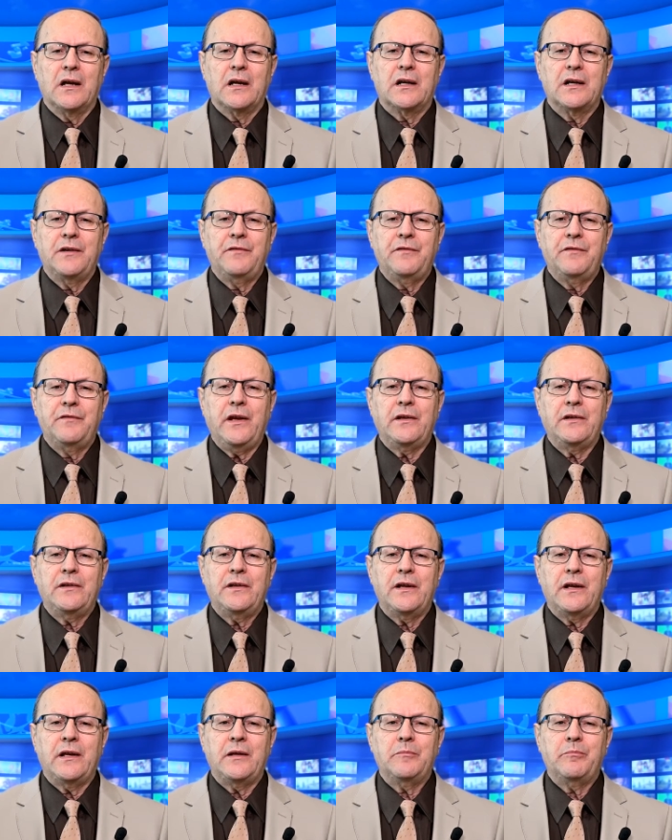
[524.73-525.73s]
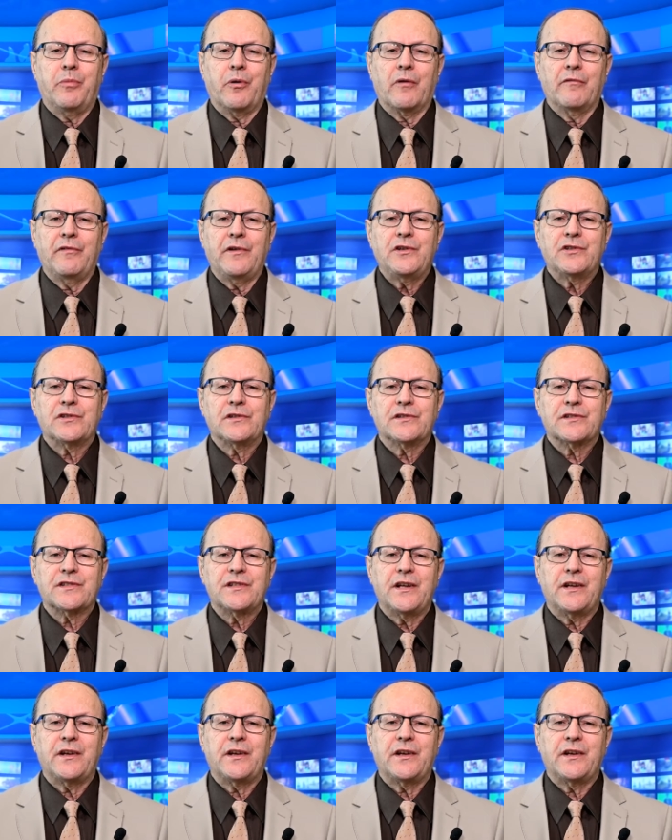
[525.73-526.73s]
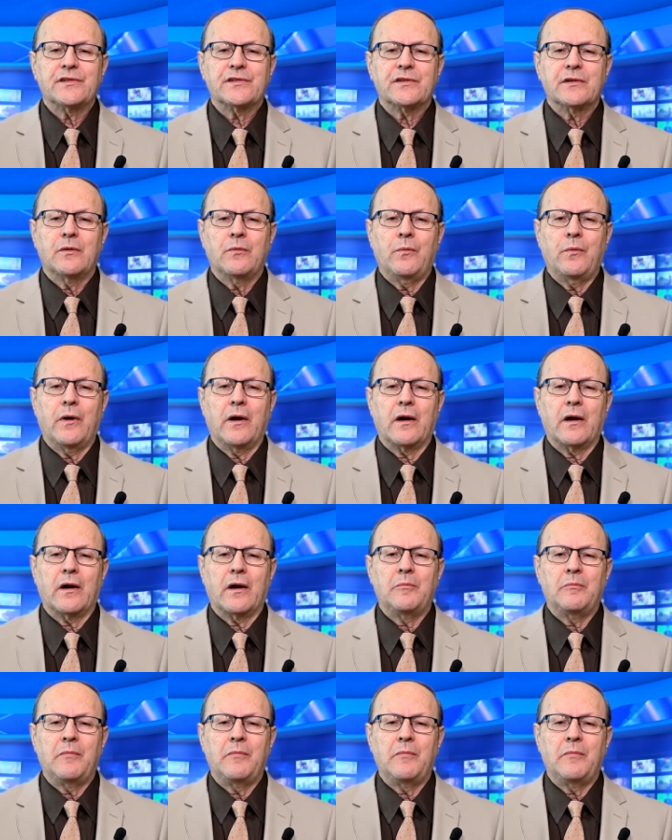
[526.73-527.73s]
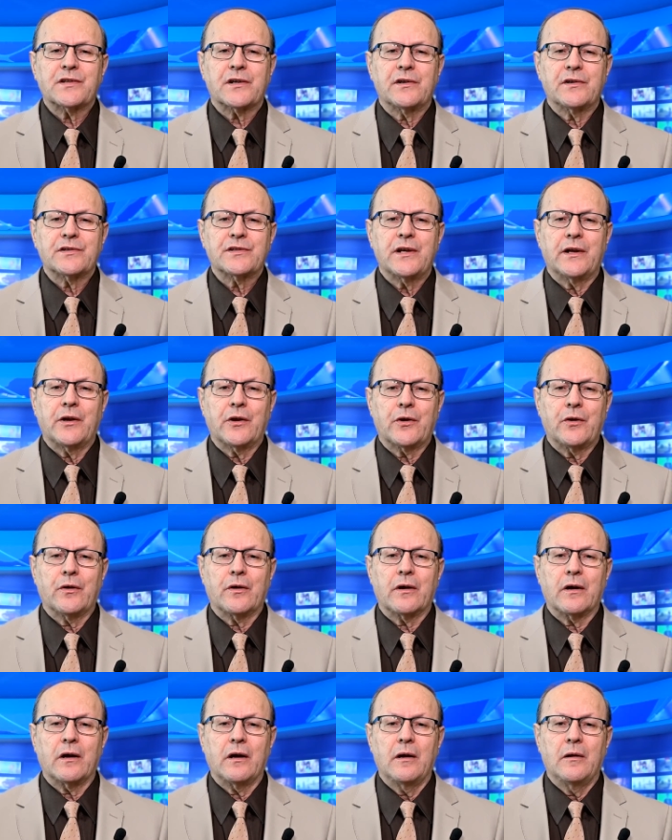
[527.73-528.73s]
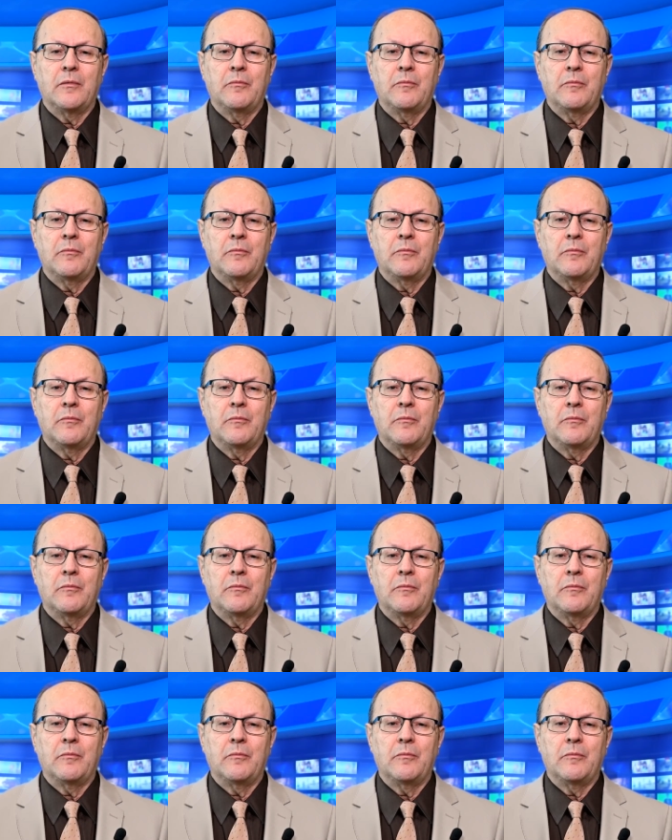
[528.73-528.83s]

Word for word: convened in provincial cities where massacres had occurred.